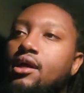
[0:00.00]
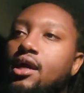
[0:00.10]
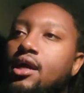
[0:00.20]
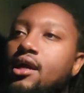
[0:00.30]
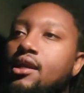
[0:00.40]

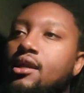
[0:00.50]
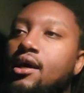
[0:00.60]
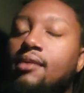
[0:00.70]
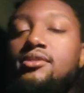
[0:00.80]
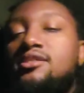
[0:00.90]
And
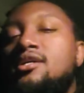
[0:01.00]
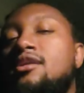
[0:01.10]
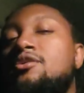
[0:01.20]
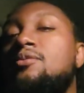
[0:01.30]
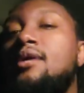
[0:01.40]
I'm just
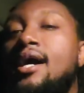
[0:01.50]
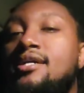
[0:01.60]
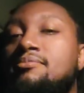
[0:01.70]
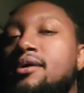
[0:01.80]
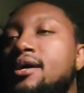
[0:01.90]
telling you
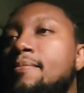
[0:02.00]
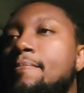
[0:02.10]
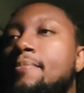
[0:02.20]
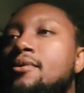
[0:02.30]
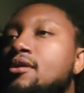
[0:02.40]
guys, man,